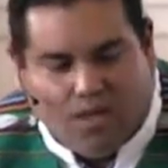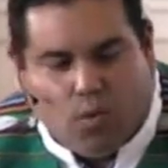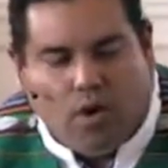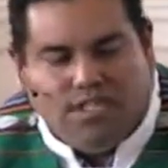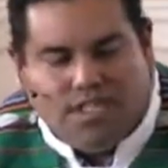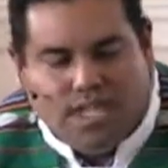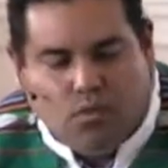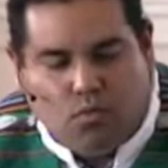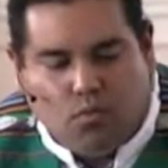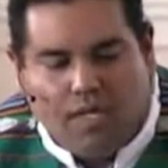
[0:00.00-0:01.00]
What's he
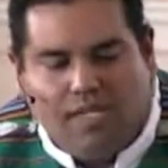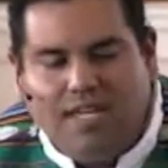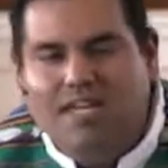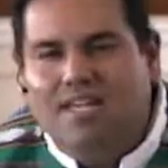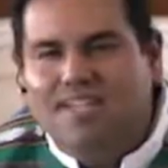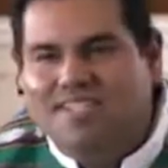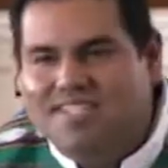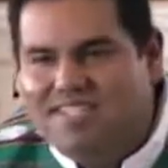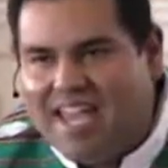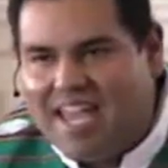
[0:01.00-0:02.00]
really
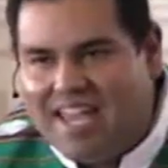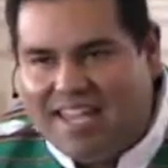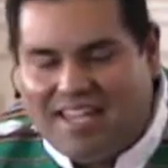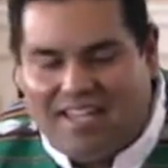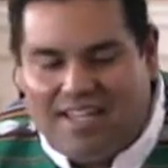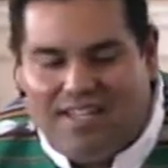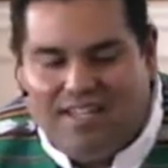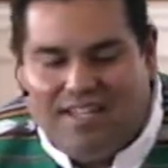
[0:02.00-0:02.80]
saying?